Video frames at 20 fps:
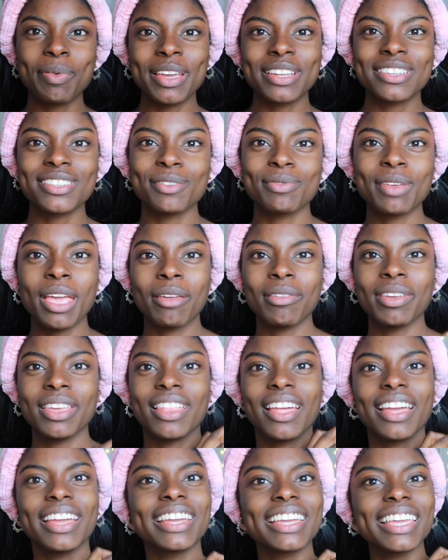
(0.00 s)
a picture maybe
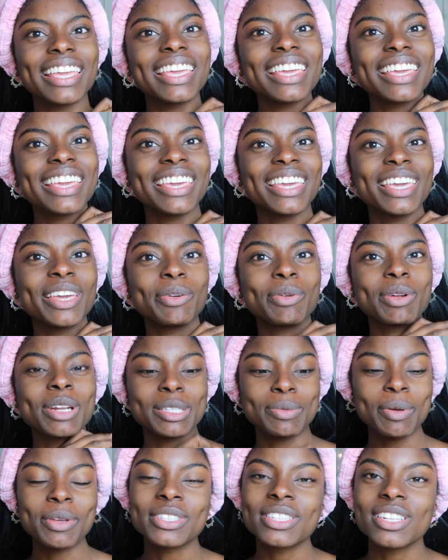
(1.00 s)
like here, what
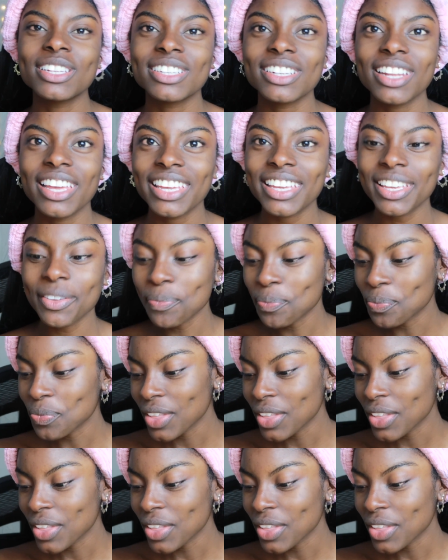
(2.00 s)
it's supposed to look like.